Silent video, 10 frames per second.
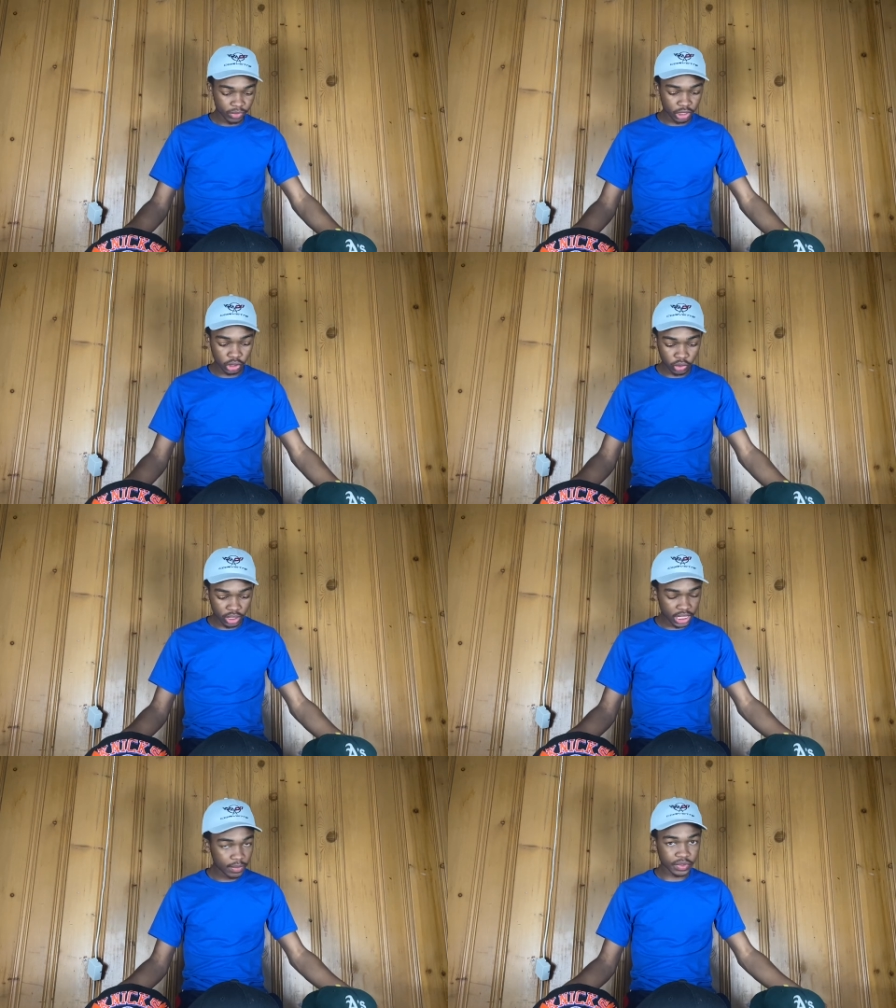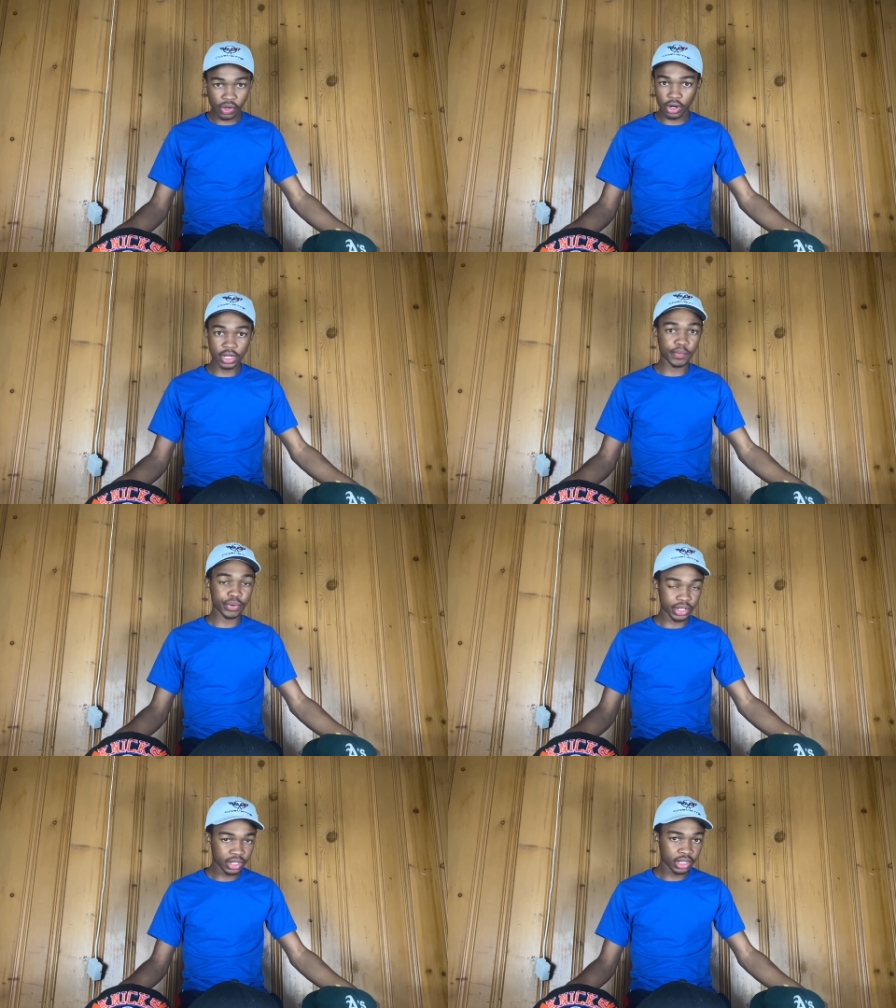Luka, he was already
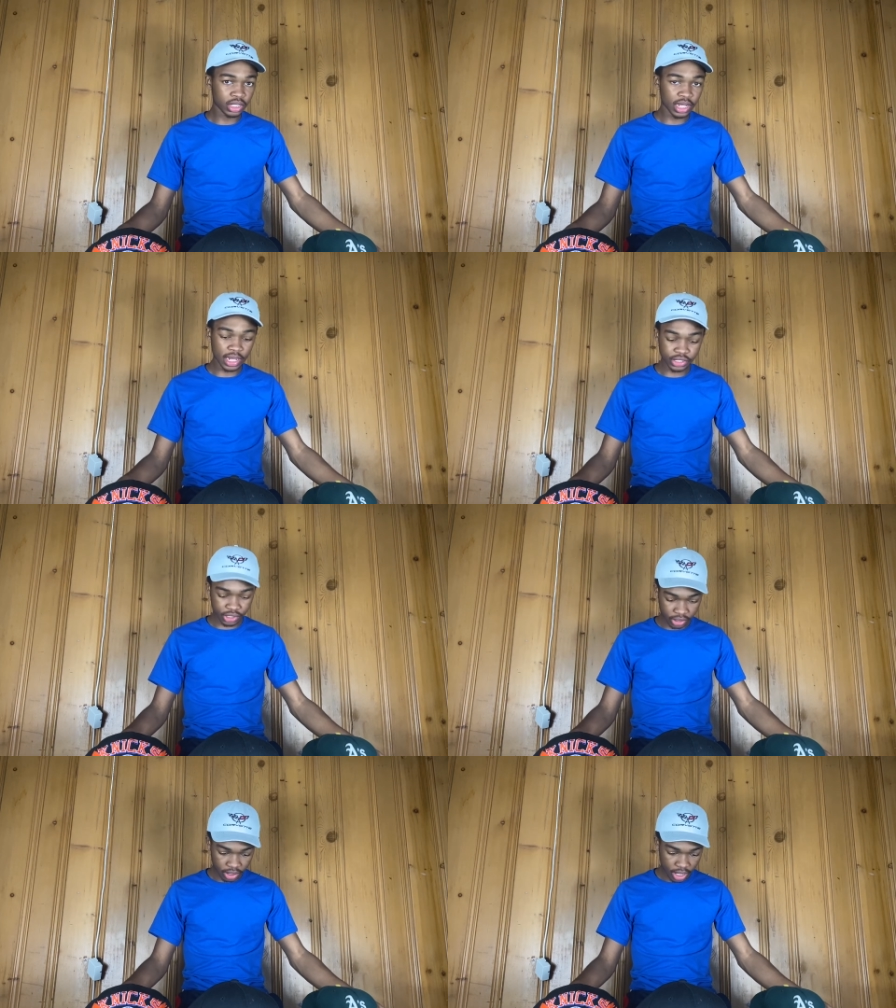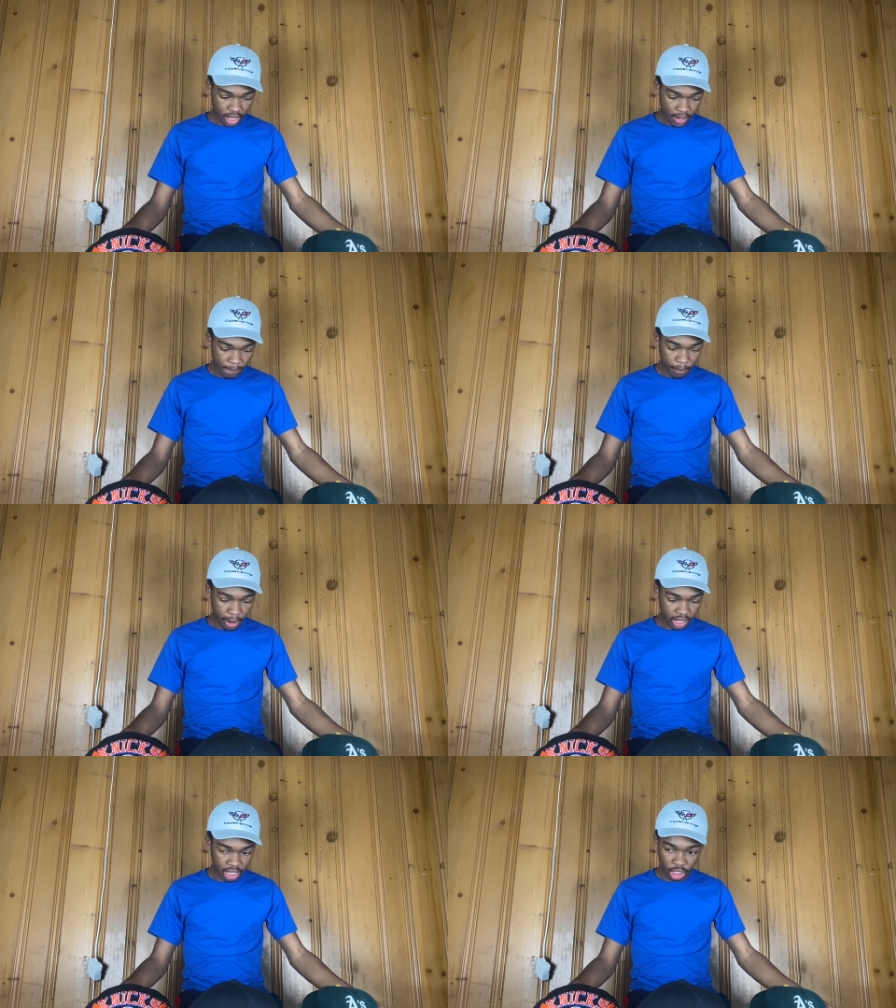pretty good last year.
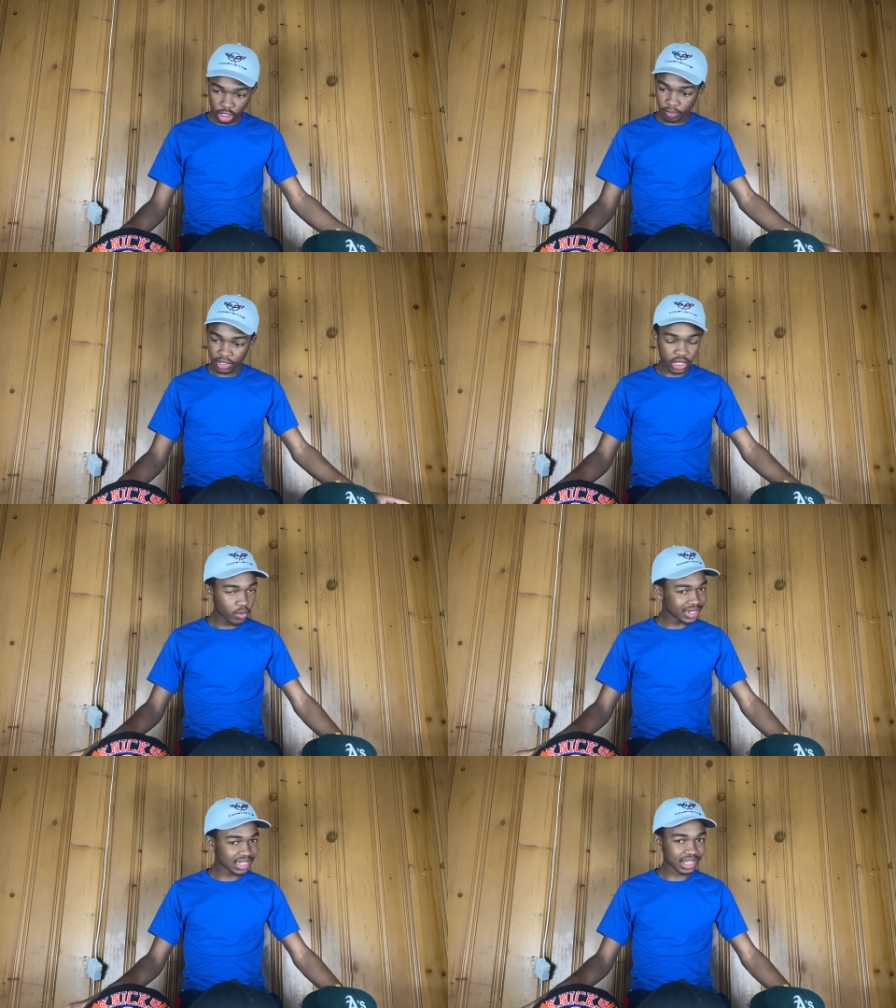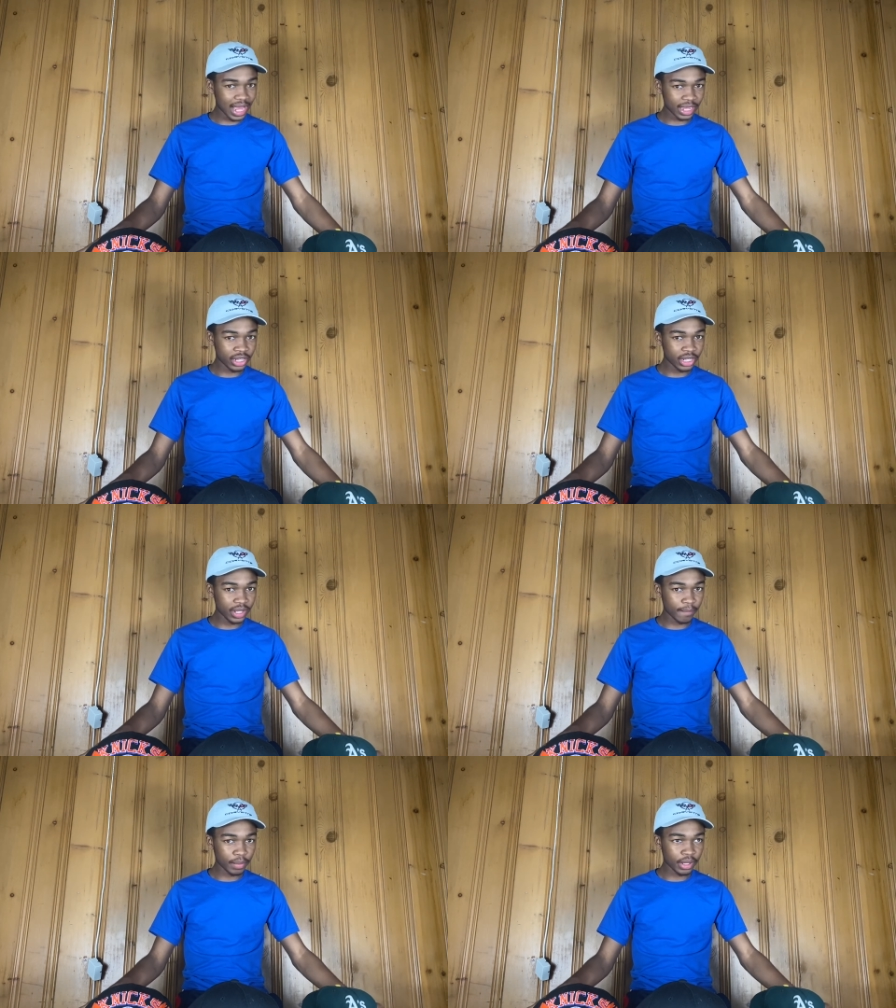Brandon Ingram, he wasn't that
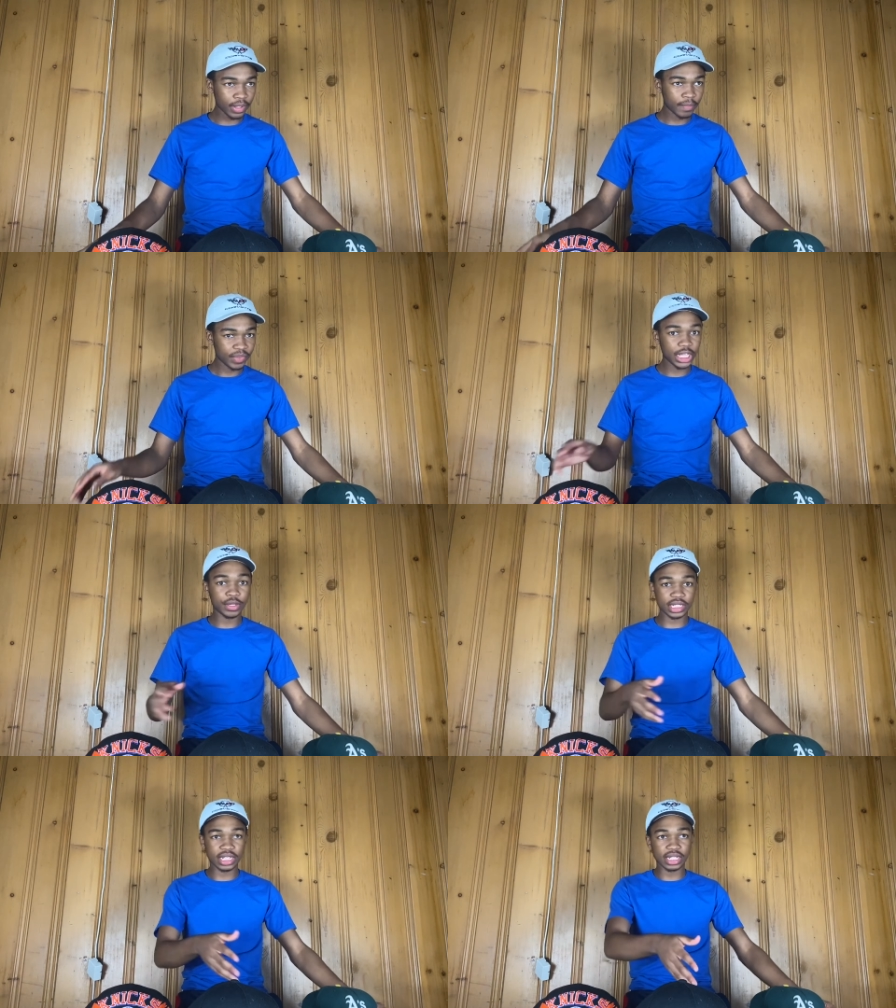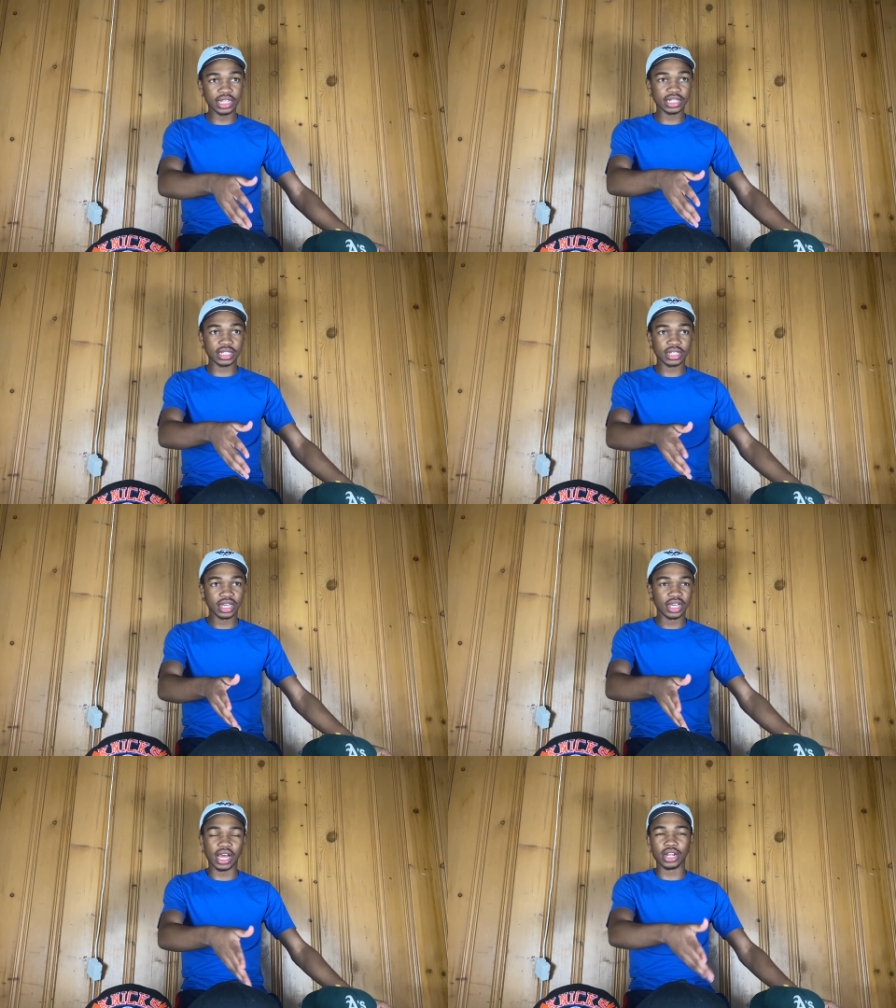good, but he was at least,
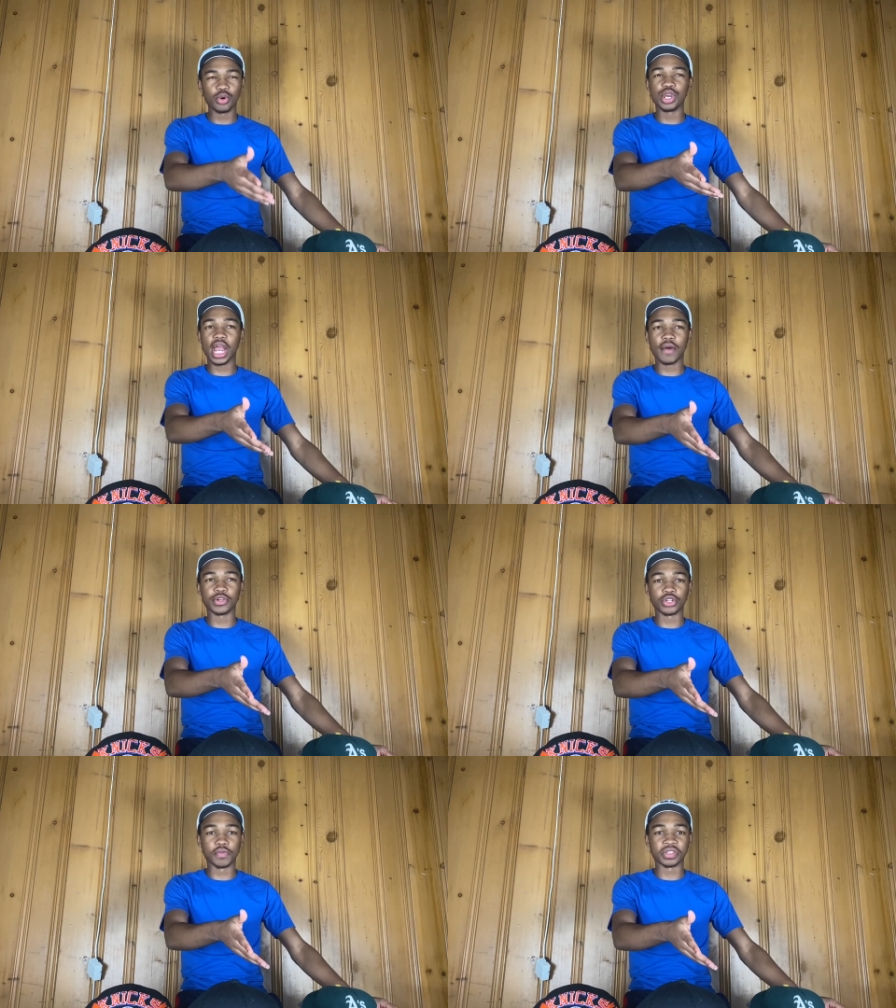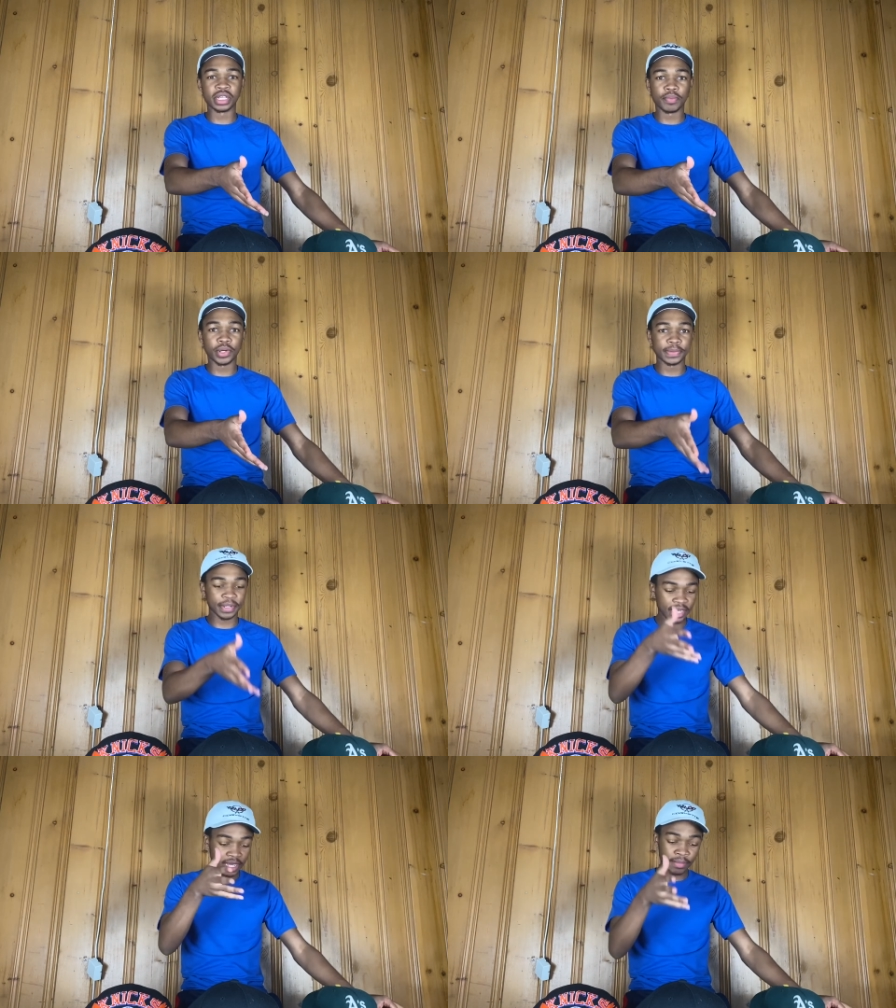I know he averaged over 10 points per
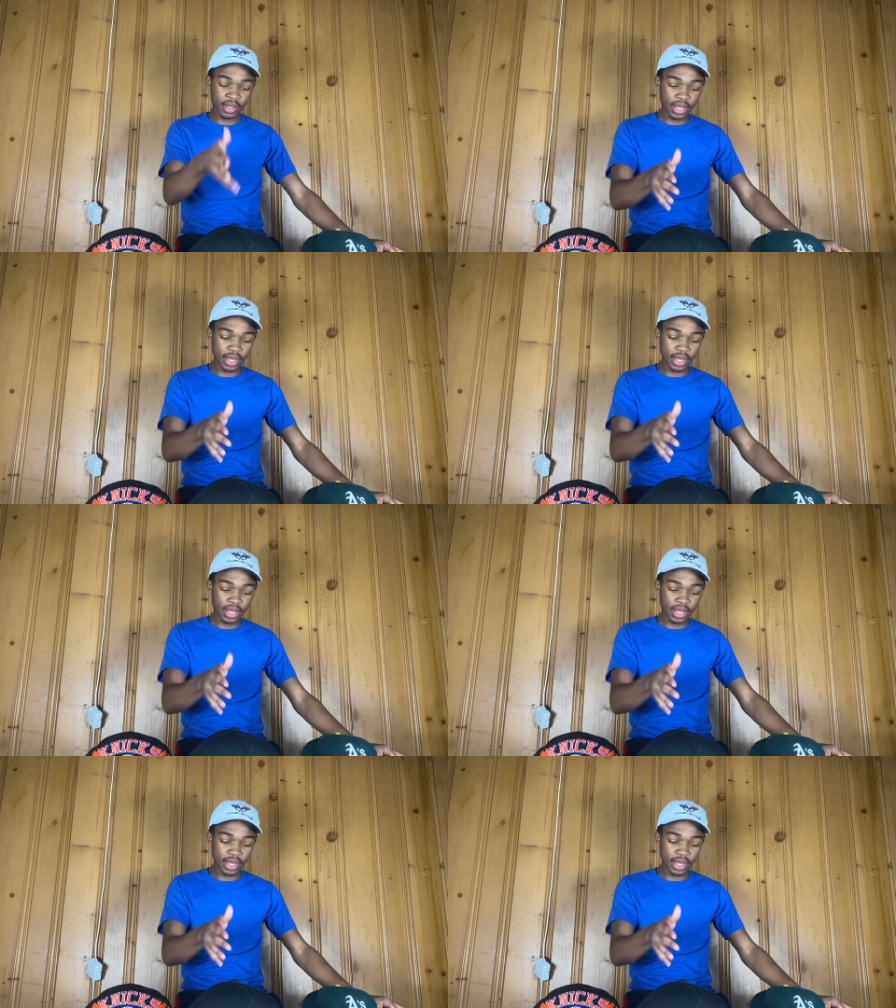game.